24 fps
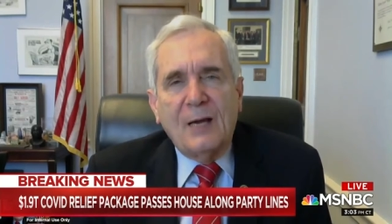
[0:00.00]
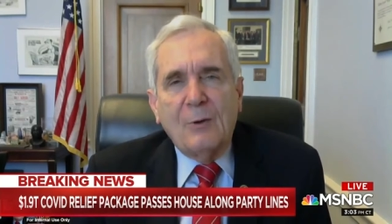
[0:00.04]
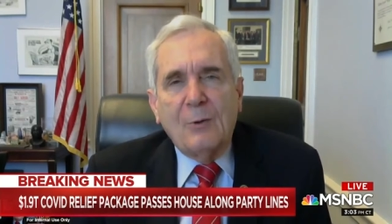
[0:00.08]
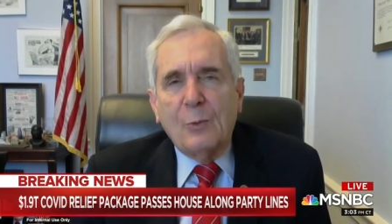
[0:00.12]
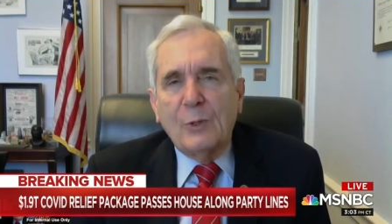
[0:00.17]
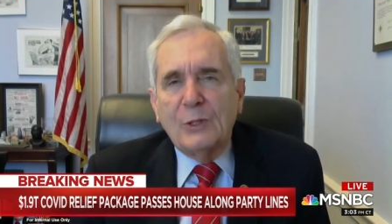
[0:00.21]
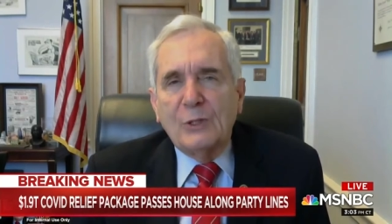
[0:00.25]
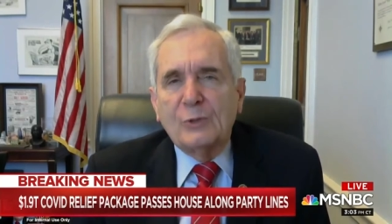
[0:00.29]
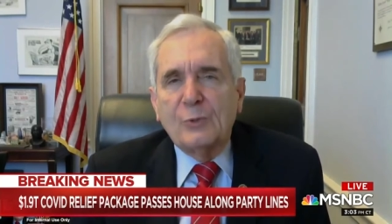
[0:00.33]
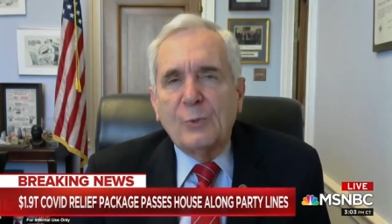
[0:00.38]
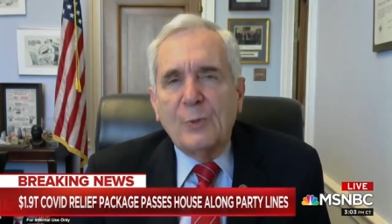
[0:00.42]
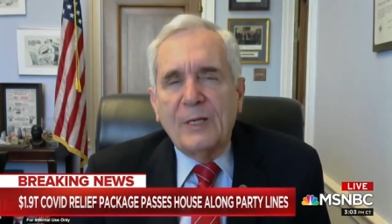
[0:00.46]
I
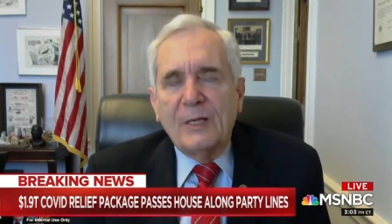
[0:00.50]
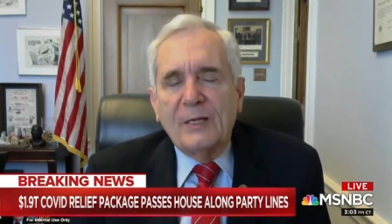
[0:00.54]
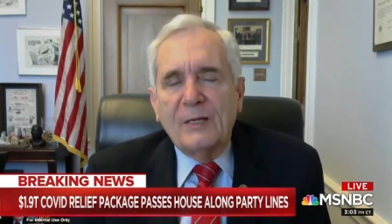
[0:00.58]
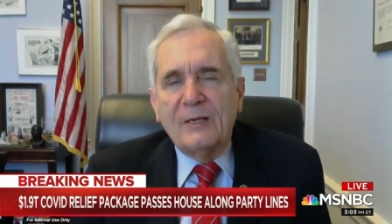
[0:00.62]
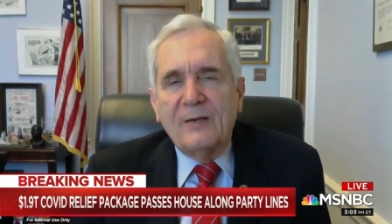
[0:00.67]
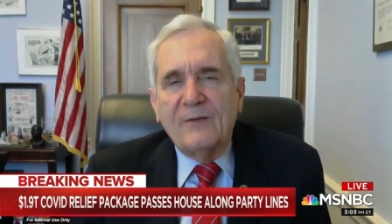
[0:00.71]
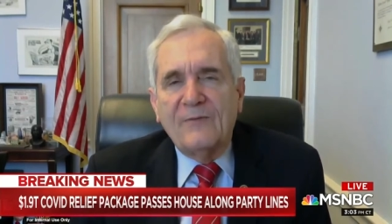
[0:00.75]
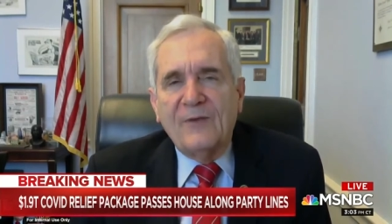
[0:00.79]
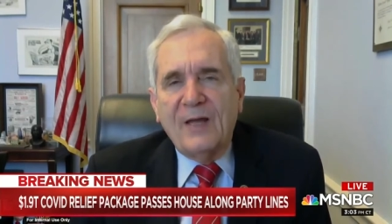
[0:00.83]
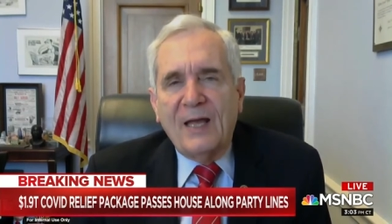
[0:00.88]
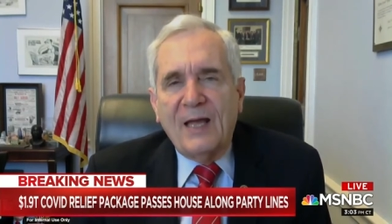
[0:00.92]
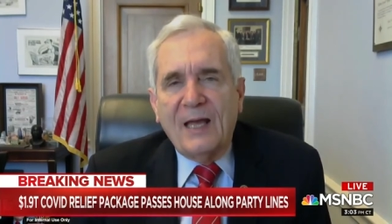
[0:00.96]
wish we could
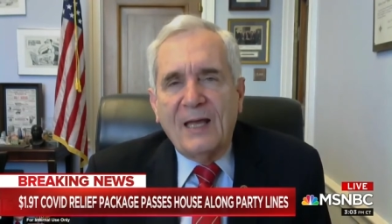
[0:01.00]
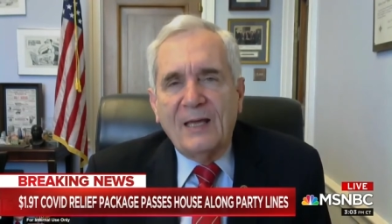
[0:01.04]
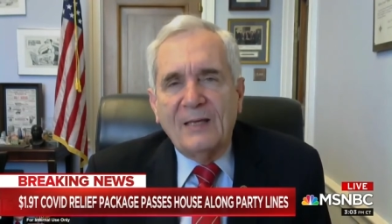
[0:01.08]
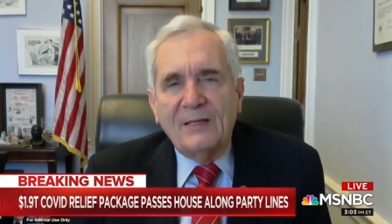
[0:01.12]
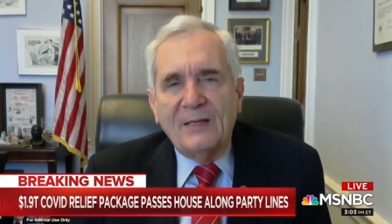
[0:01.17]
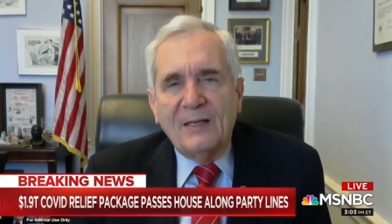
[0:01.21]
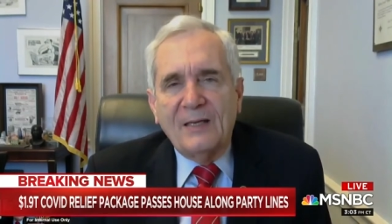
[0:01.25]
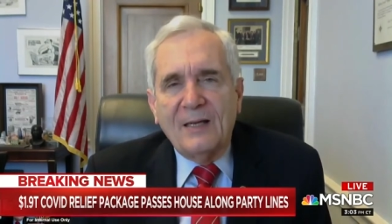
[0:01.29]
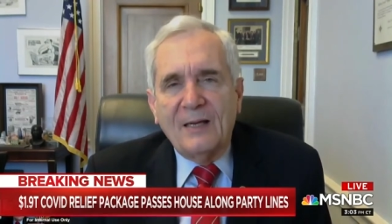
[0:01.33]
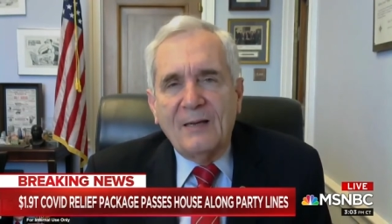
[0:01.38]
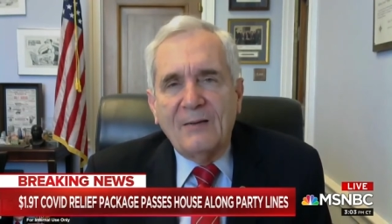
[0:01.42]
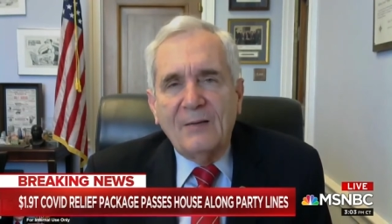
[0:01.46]
have had
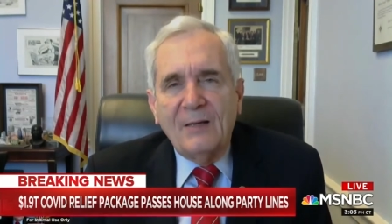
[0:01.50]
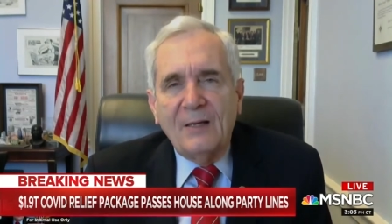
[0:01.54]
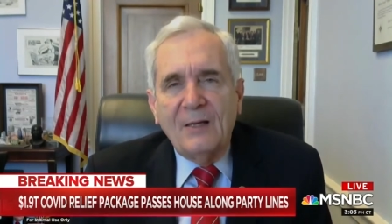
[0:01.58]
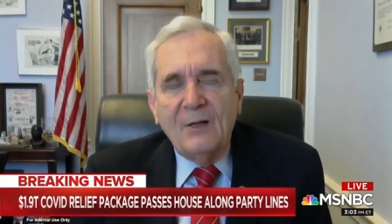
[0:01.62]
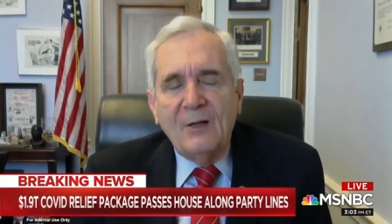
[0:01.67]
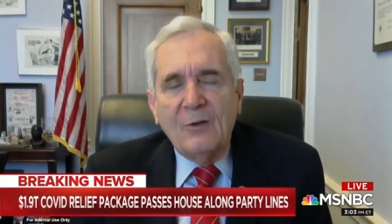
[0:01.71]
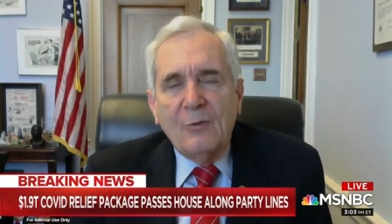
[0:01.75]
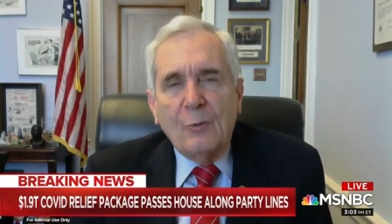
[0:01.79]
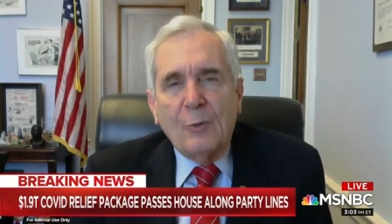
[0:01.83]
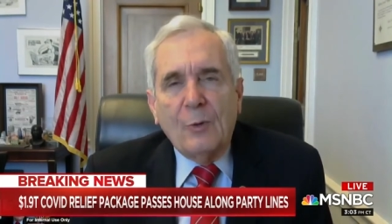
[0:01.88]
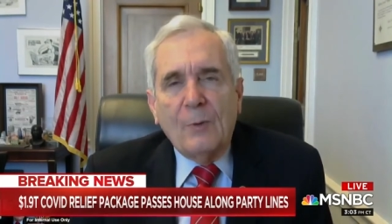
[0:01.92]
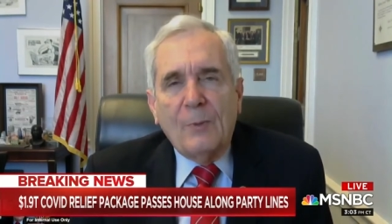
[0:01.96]
uh,
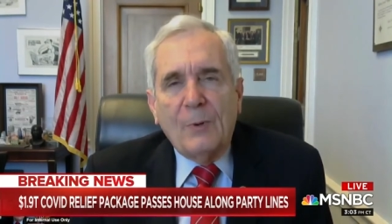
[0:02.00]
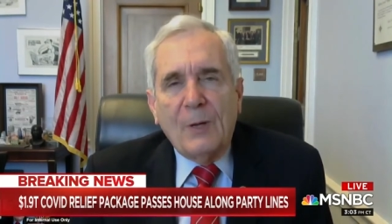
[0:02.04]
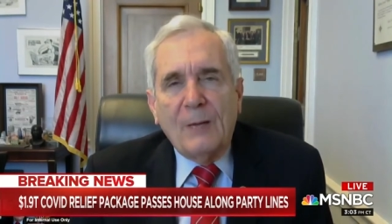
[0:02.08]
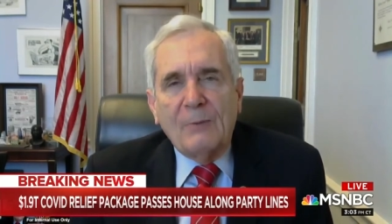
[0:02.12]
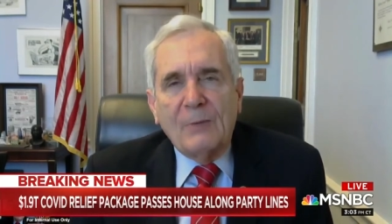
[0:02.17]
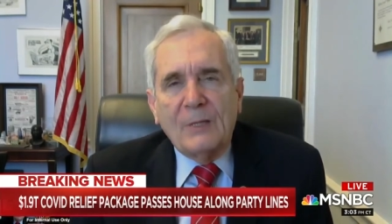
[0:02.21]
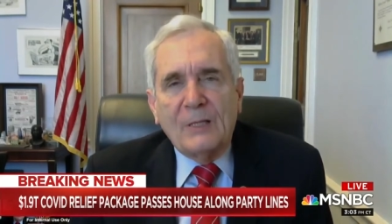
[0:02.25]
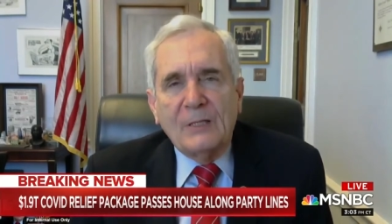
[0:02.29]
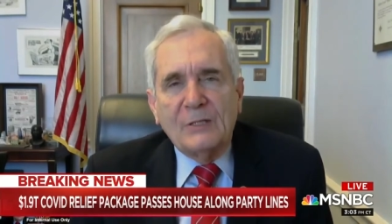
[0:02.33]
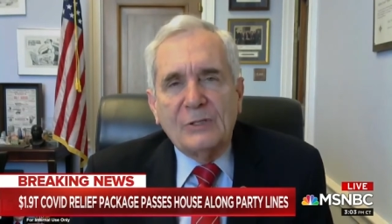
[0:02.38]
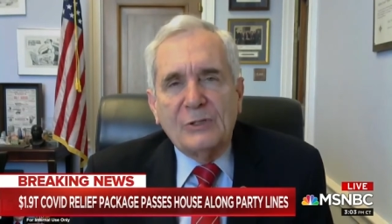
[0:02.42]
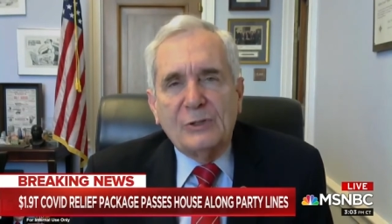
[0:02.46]

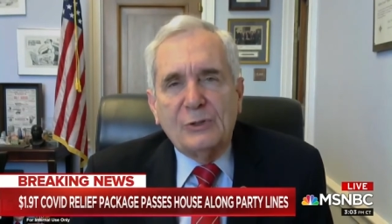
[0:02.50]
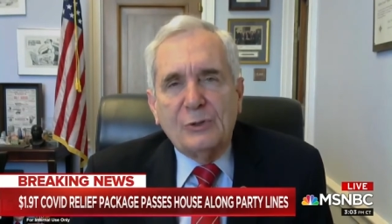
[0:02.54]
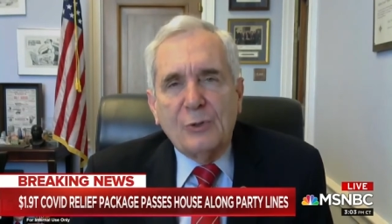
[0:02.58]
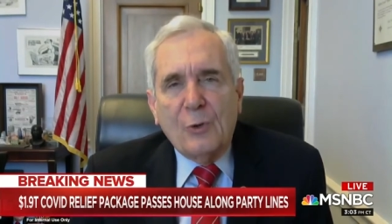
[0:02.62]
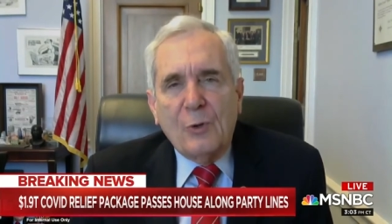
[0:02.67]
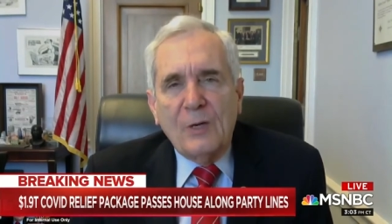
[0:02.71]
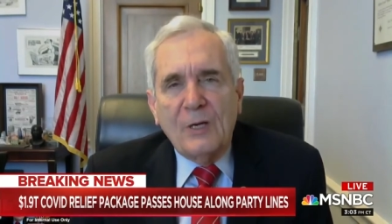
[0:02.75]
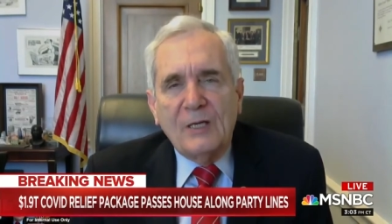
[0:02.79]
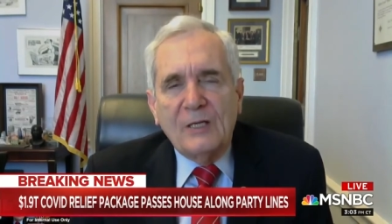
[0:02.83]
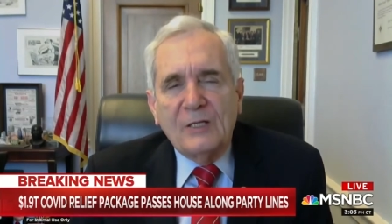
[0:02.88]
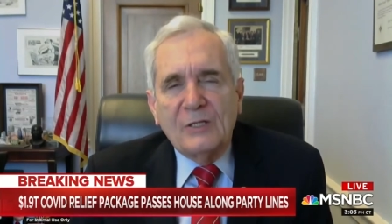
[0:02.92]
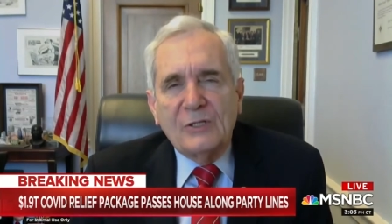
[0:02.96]
Republicans
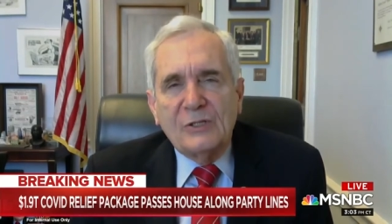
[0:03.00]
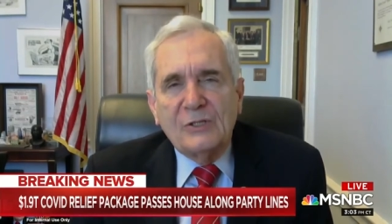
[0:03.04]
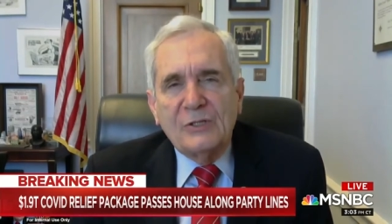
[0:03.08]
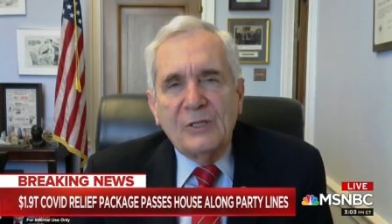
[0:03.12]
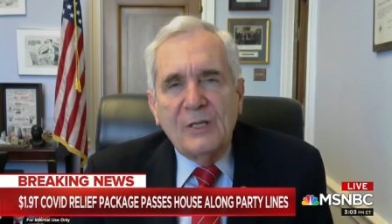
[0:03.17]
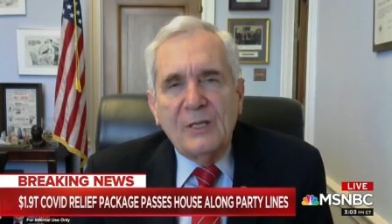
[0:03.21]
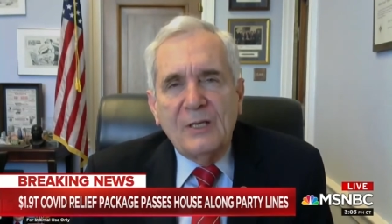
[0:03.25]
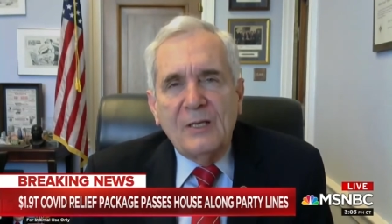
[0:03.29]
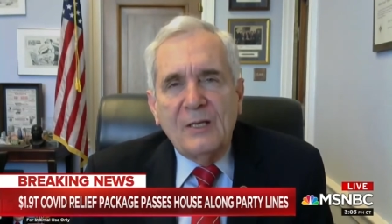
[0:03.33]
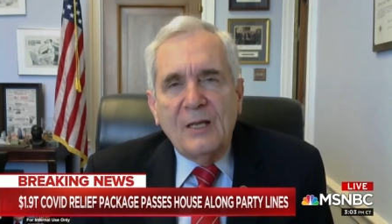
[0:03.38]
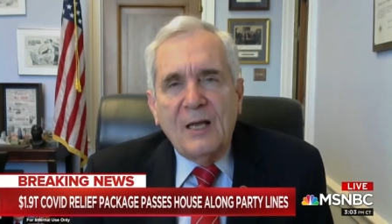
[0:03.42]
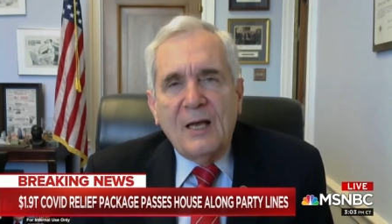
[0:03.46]
join
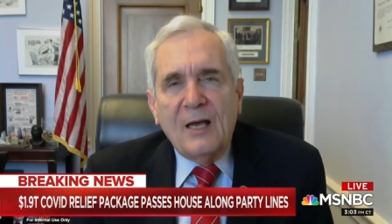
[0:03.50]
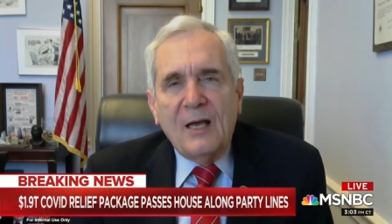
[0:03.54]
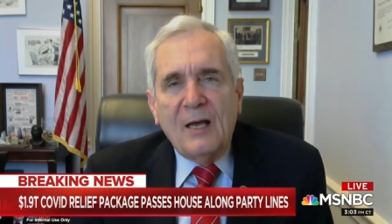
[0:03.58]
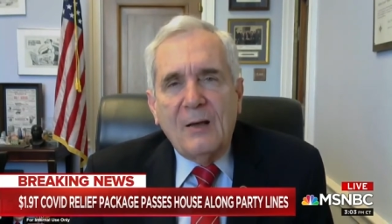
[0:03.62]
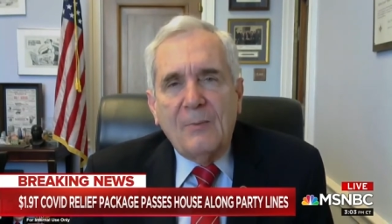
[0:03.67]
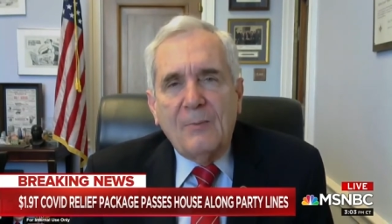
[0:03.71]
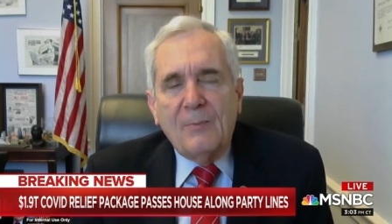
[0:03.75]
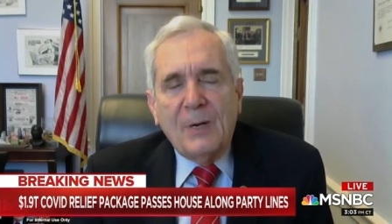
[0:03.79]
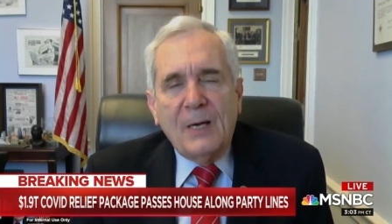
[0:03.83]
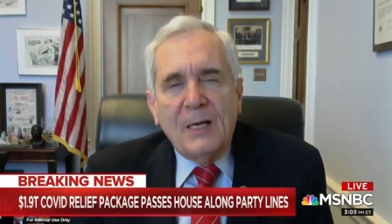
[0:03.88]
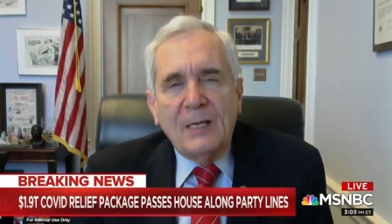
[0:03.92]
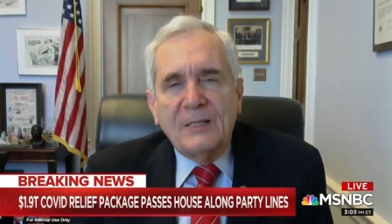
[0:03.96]
us, uh,
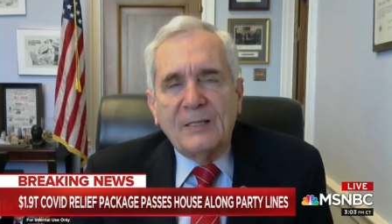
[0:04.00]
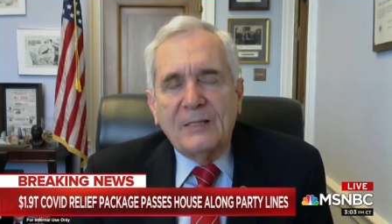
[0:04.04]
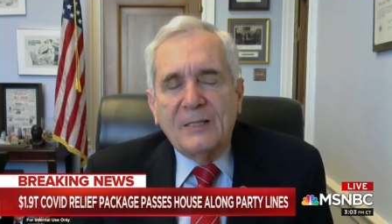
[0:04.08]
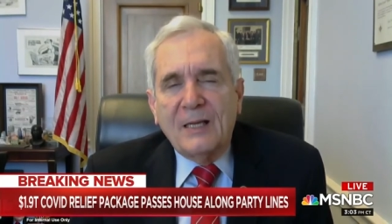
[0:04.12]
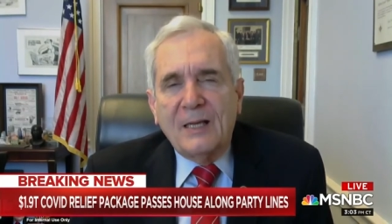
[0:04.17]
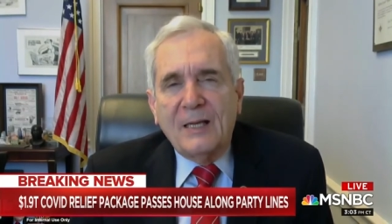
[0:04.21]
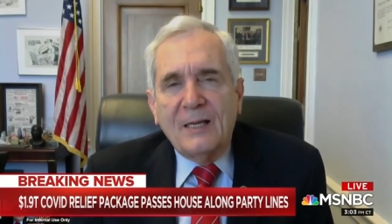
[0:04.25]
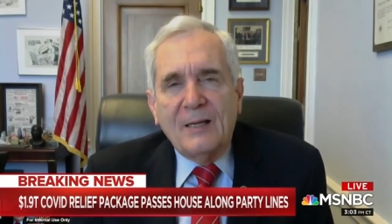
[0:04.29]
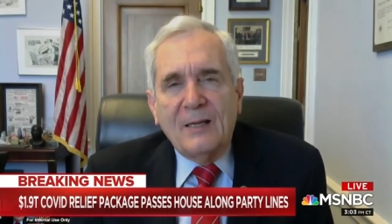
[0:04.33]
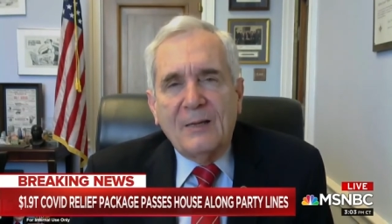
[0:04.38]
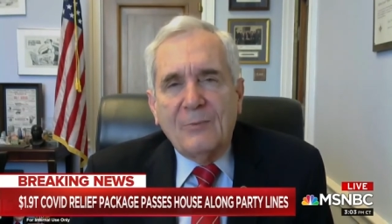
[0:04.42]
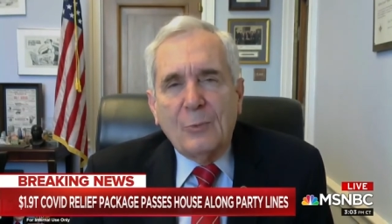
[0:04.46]
but
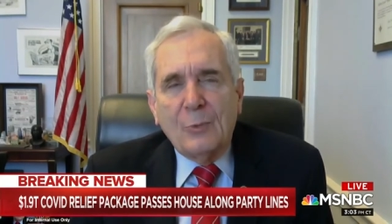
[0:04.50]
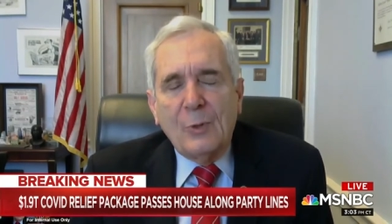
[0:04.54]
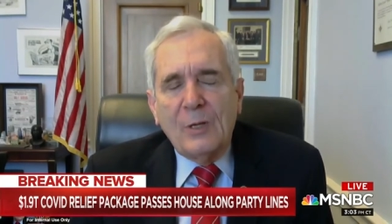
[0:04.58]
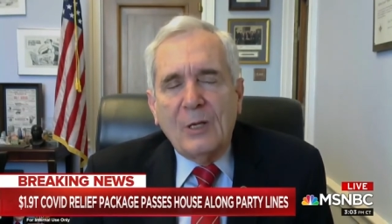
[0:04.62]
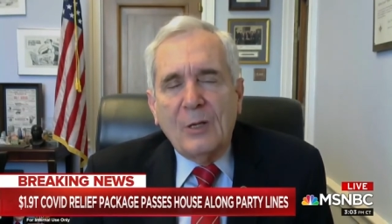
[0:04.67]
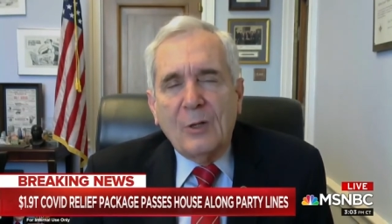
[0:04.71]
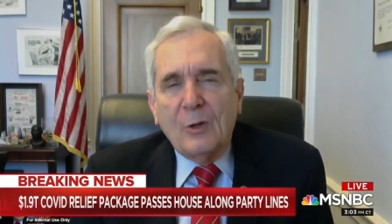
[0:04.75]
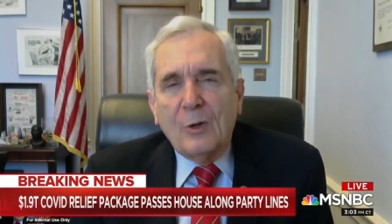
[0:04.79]
uh, we